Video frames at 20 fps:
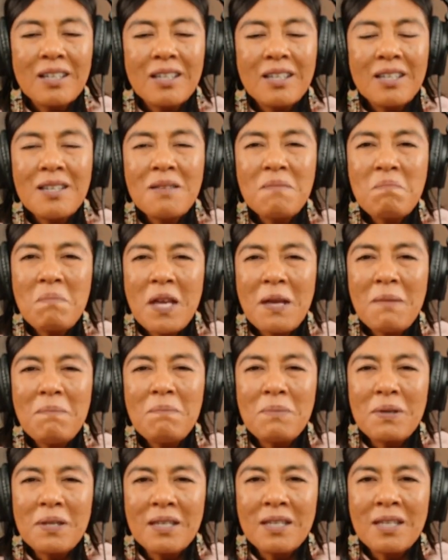It may
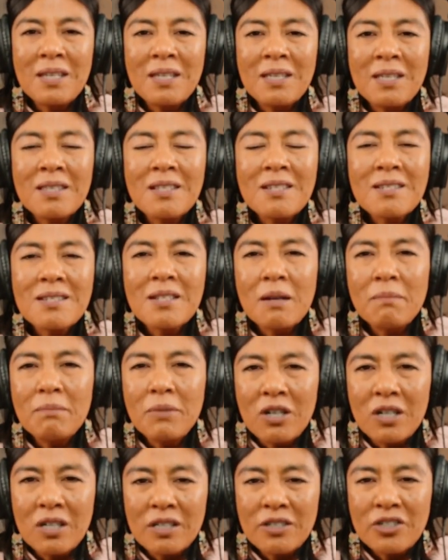be the
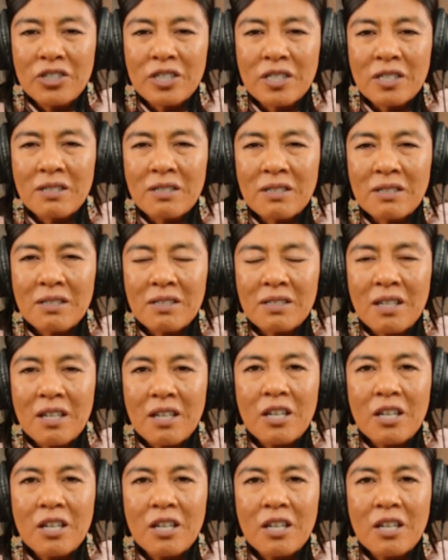subconscious